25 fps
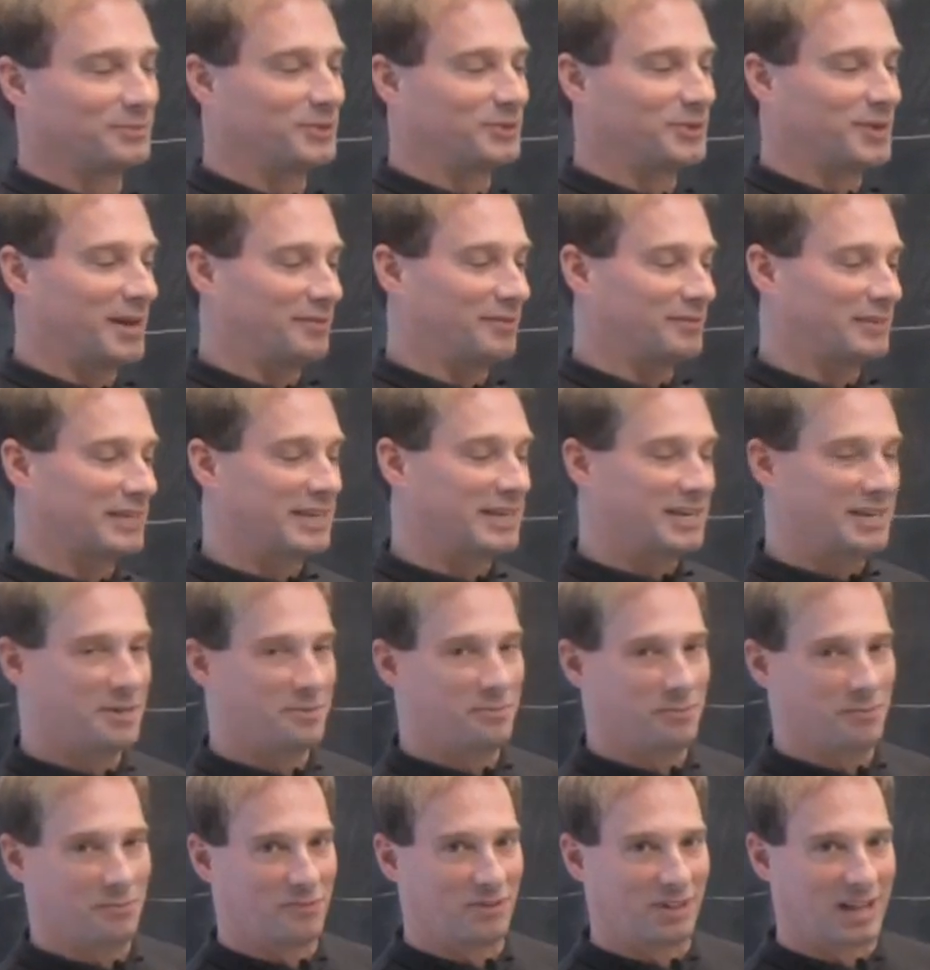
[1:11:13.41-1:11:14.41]
You have to
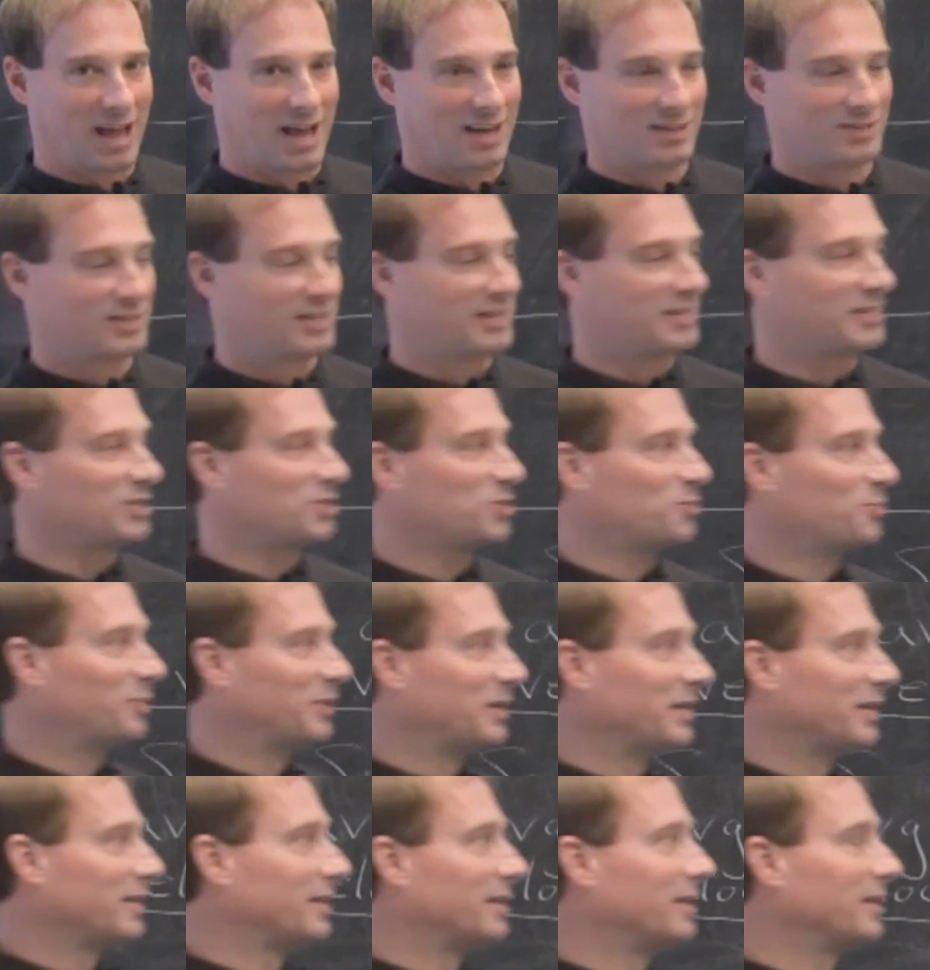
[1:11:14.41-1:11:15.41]
keep velocity and
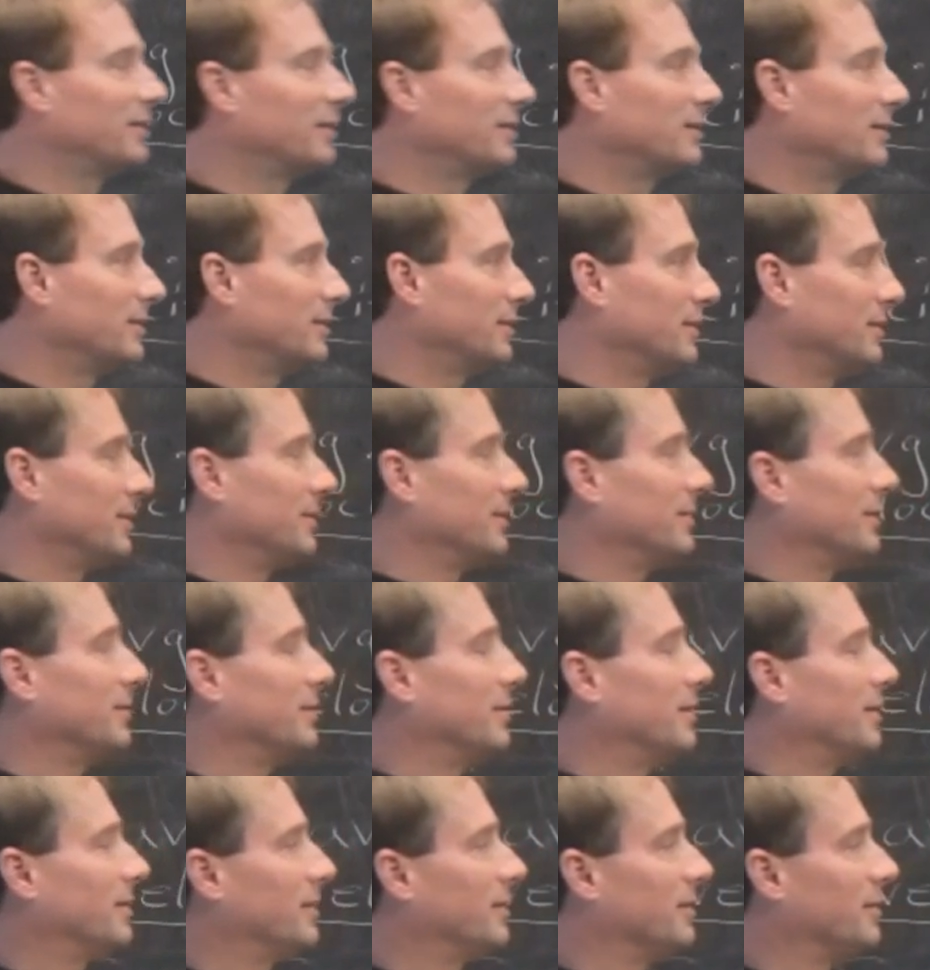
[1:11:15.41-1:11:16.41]
speed
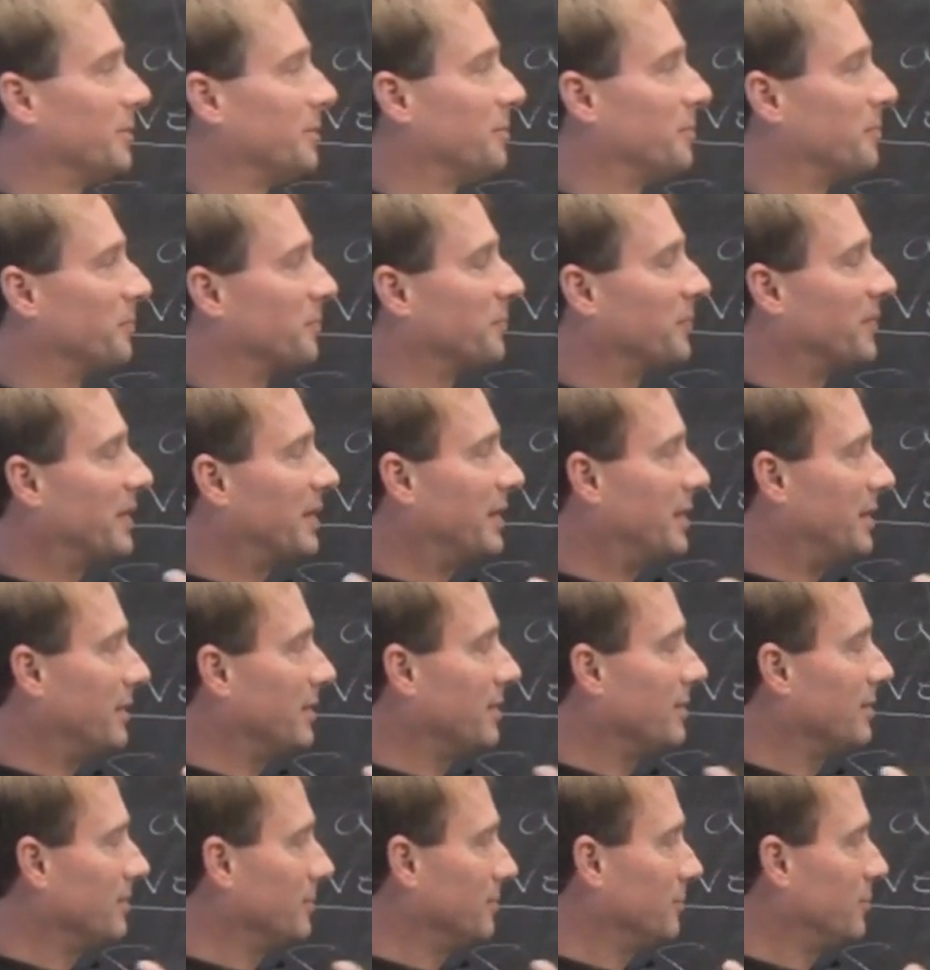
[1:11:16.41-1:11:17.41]
um,
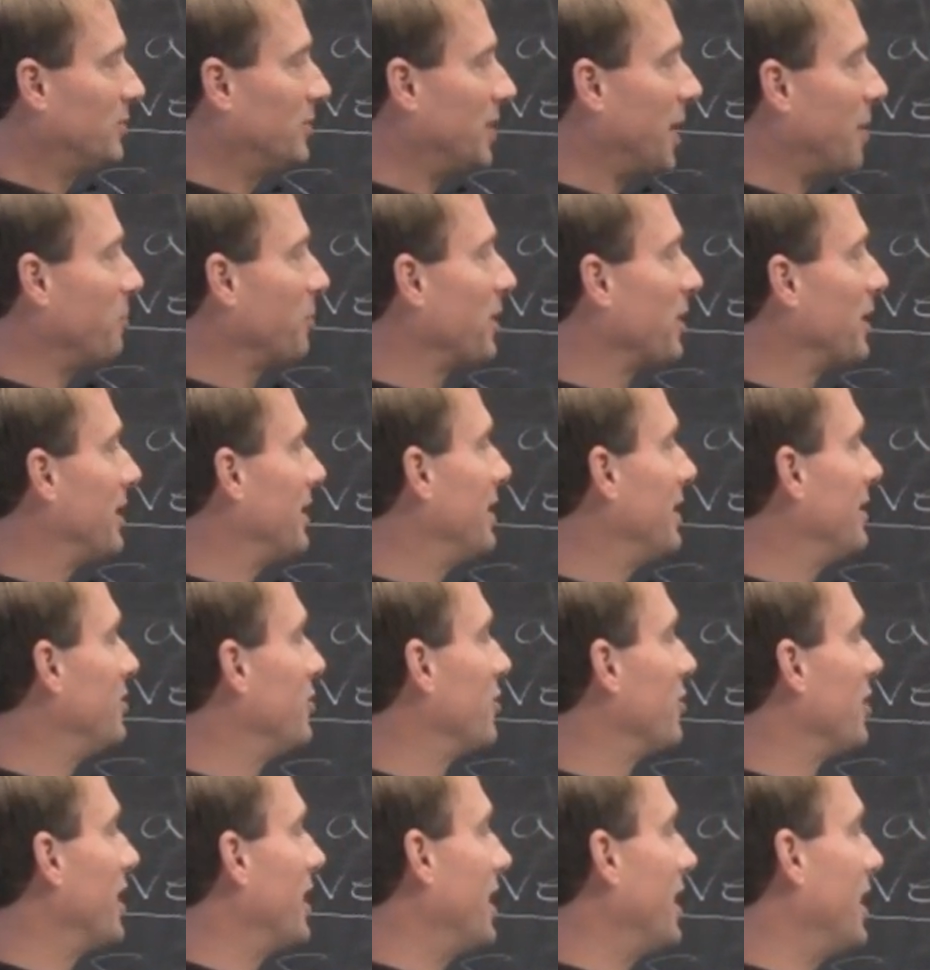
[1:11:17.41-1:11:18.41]
separate in
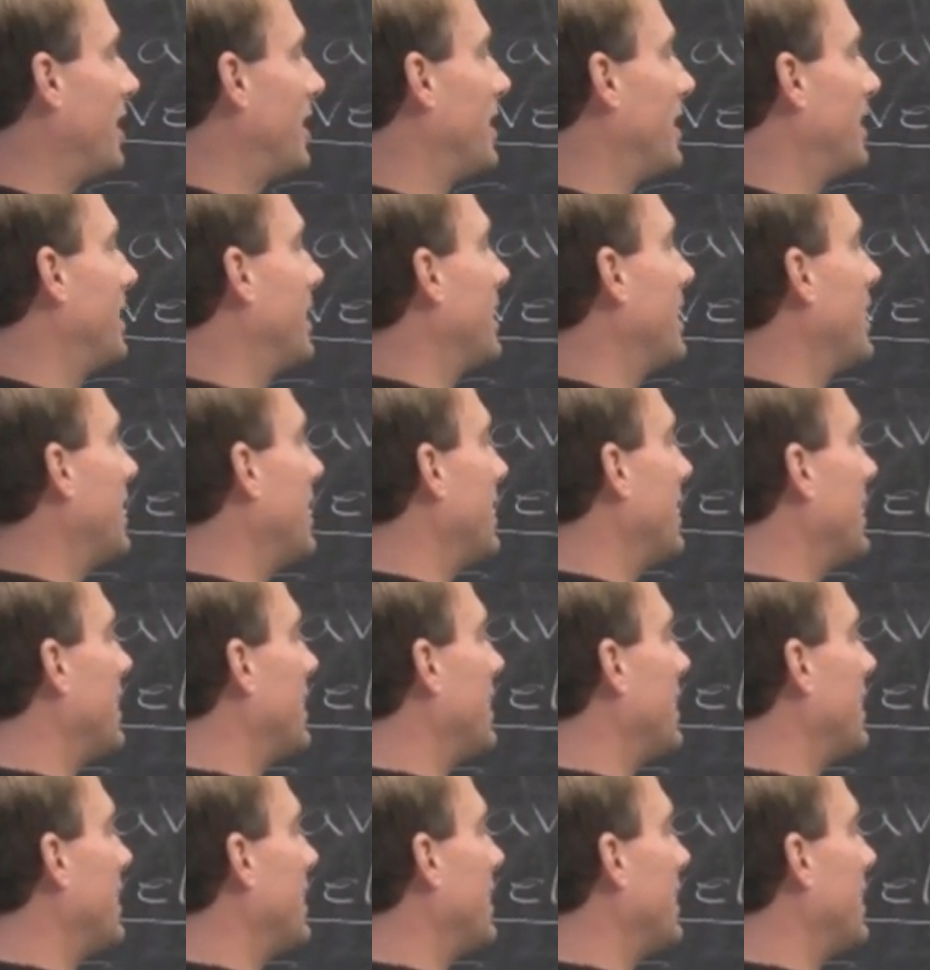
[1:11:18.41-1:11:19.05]
your head.